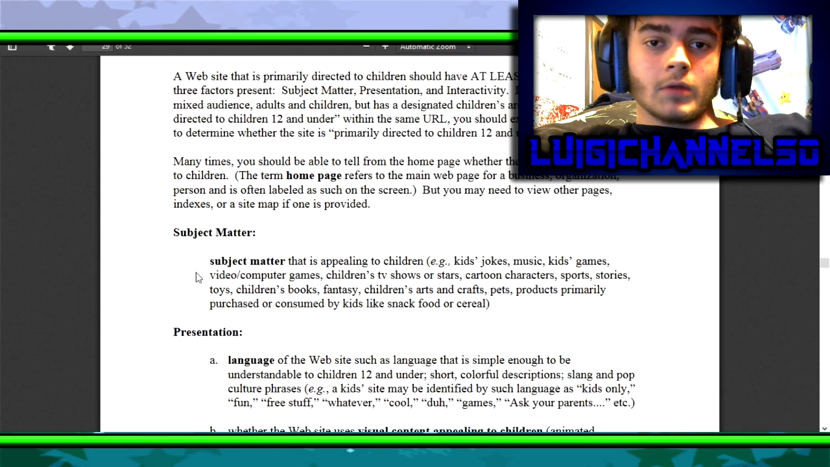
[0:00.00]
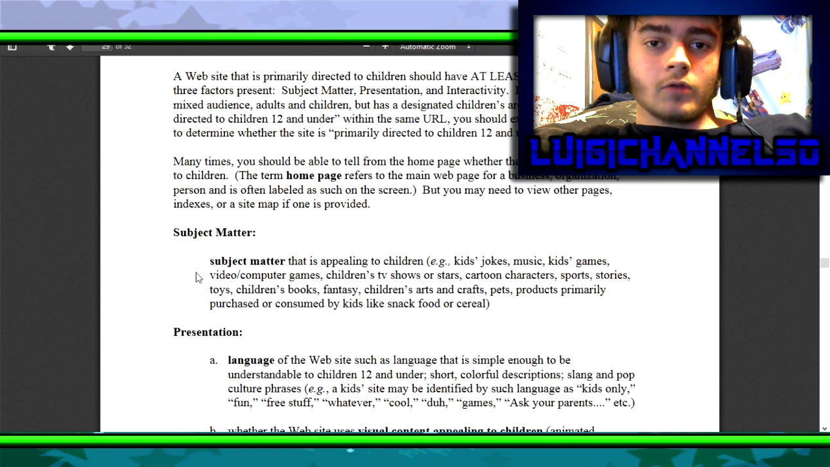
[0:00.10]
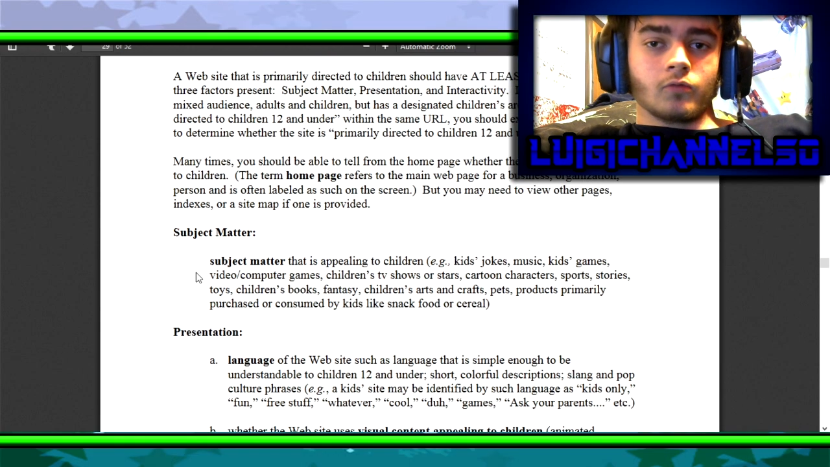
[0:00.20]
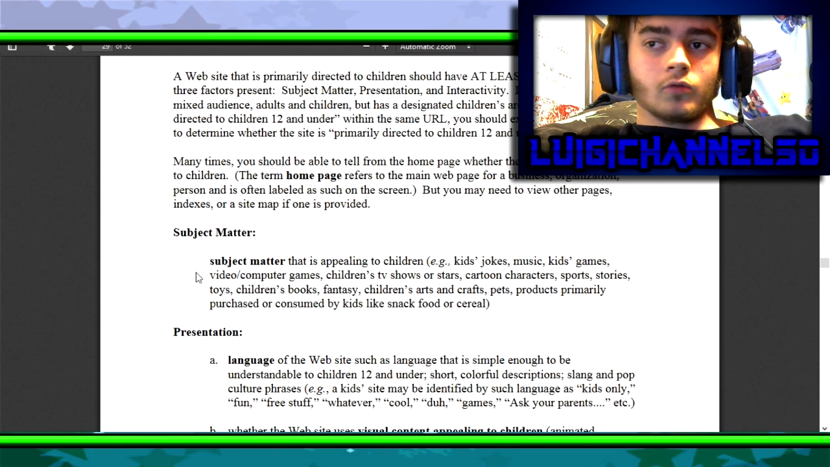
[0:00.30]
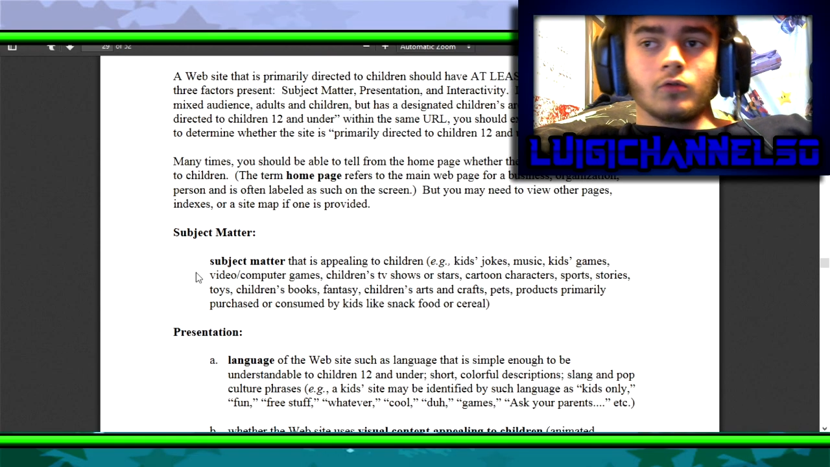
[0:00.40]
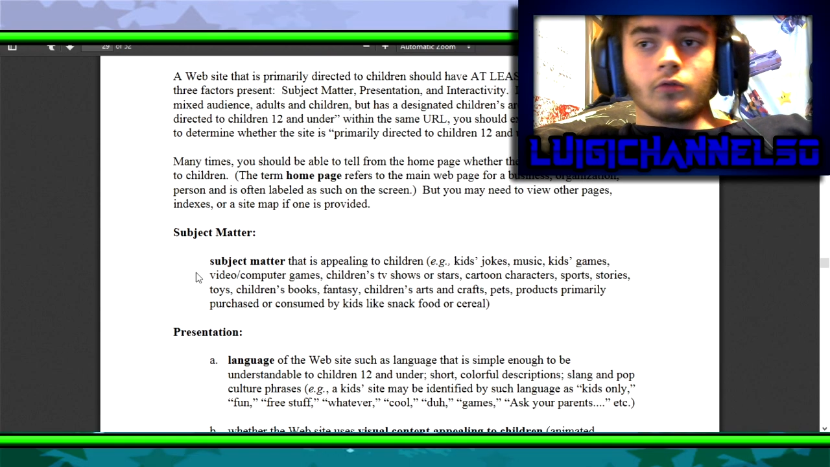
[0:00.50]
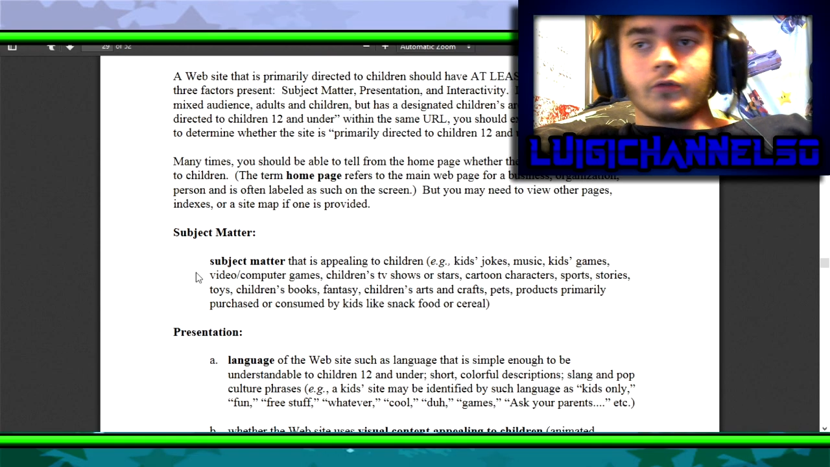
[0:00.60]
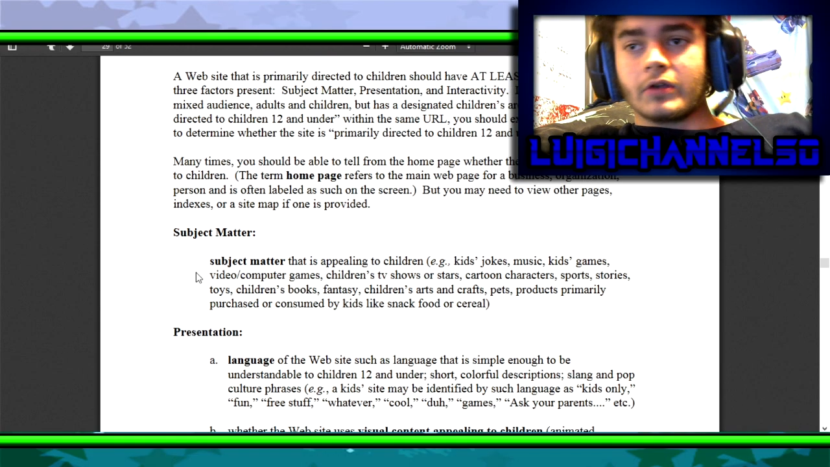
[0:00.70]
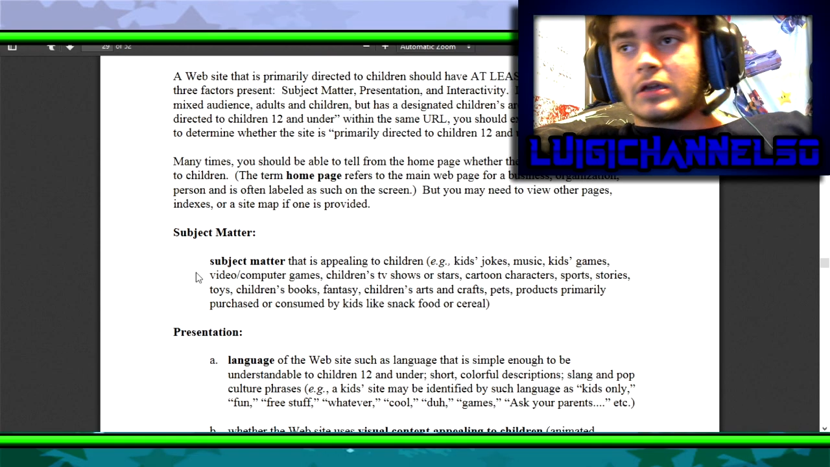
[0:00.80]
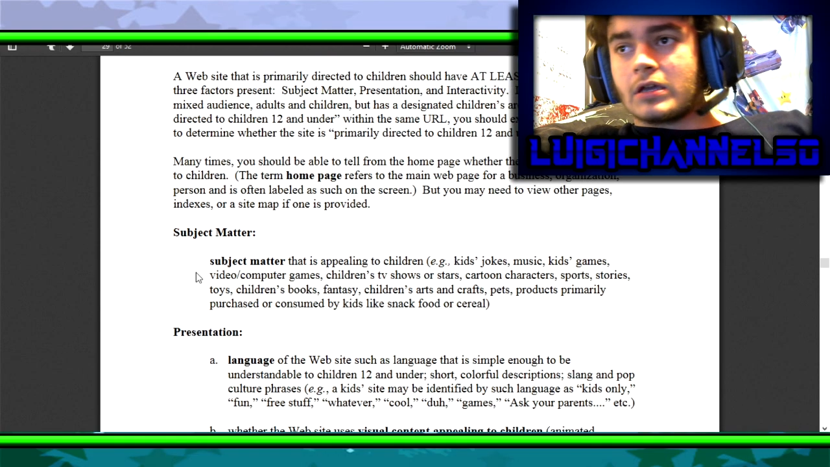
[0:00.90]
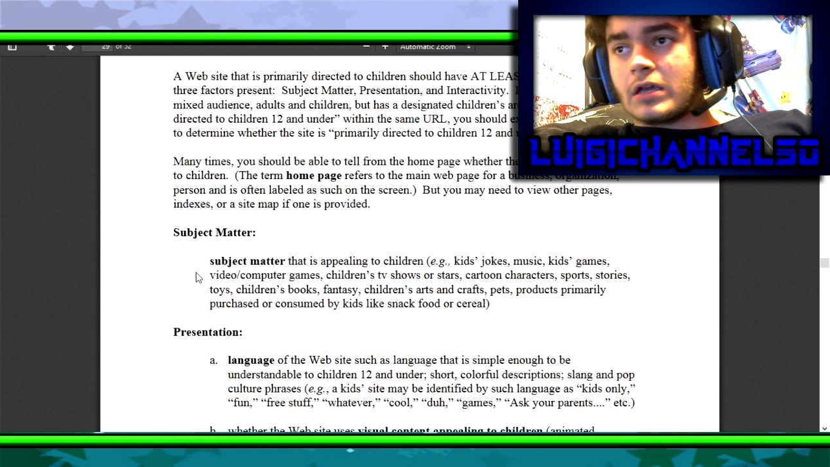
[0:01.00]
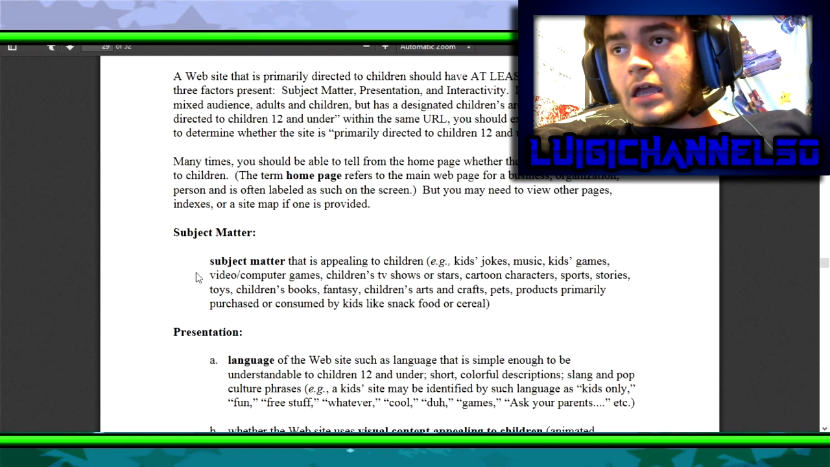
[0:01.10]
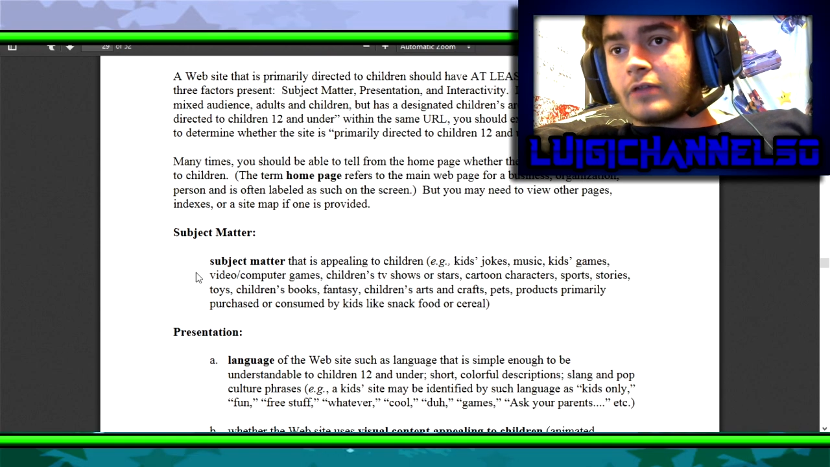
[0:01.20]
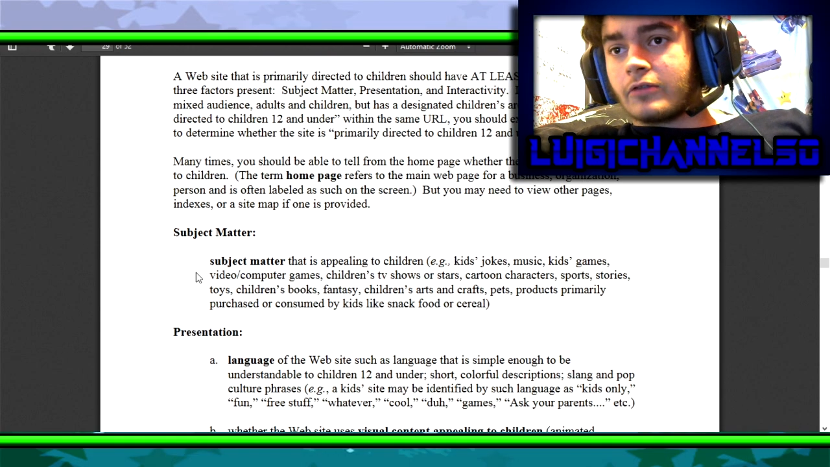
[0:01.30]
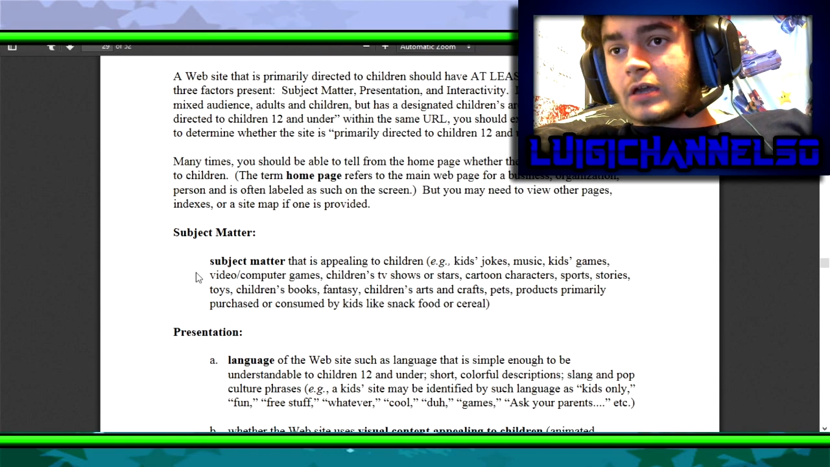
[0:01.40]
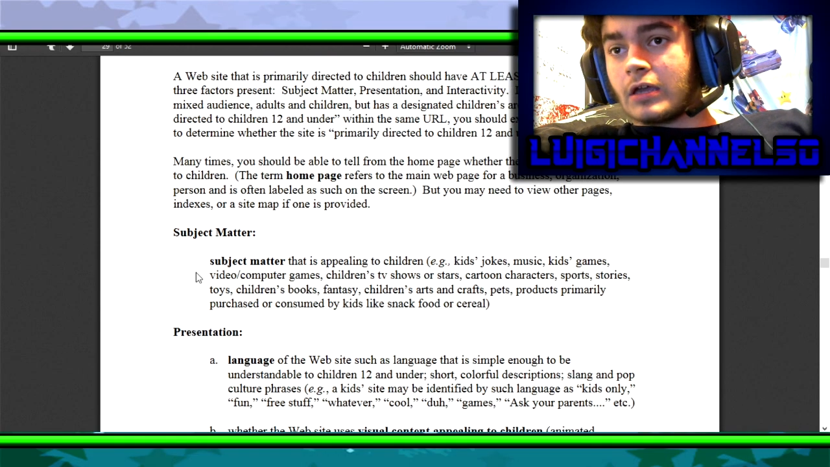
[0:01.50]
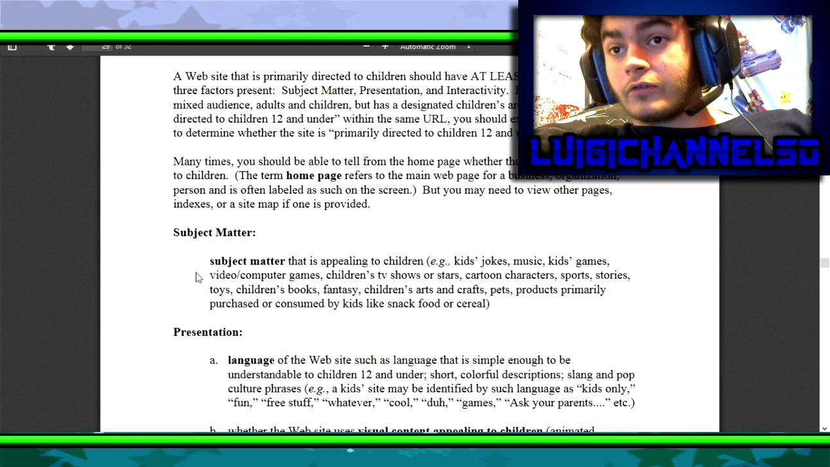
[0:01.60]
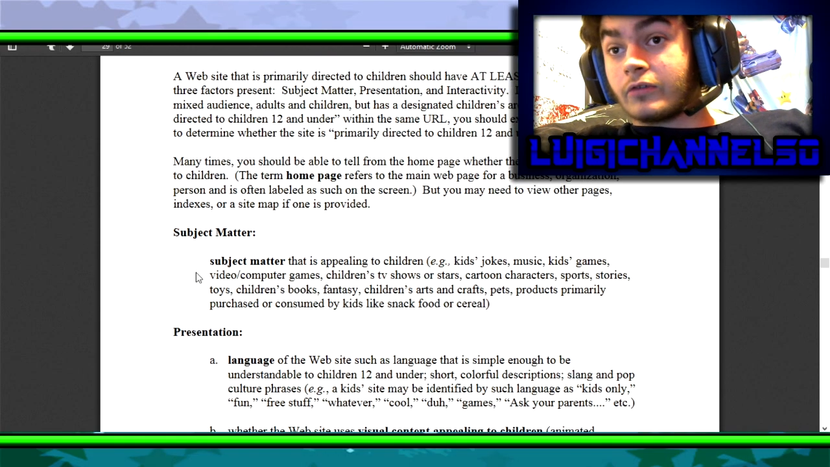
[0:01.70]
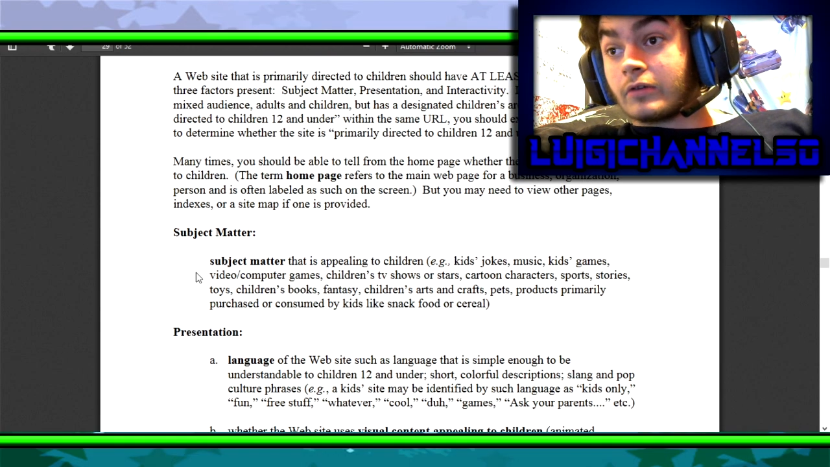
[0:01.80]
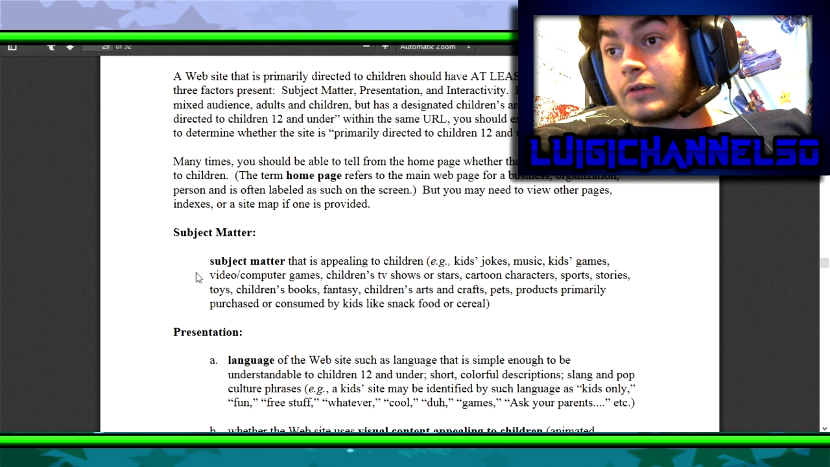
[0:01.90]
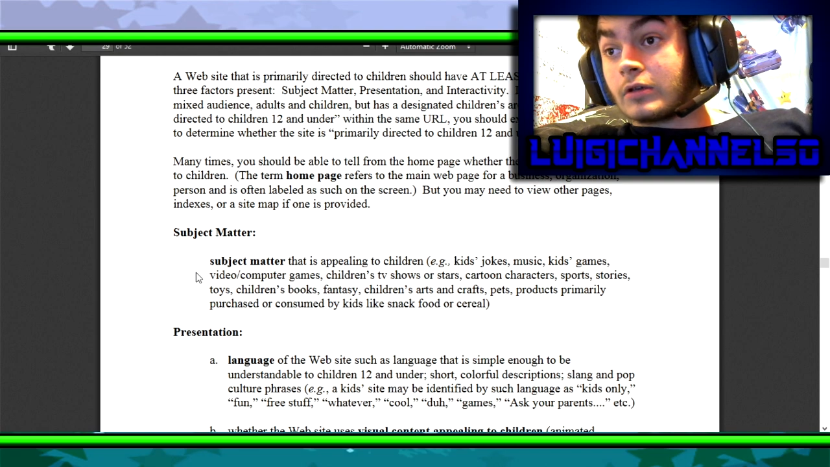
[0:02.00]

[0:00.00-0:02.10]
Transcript: rules and things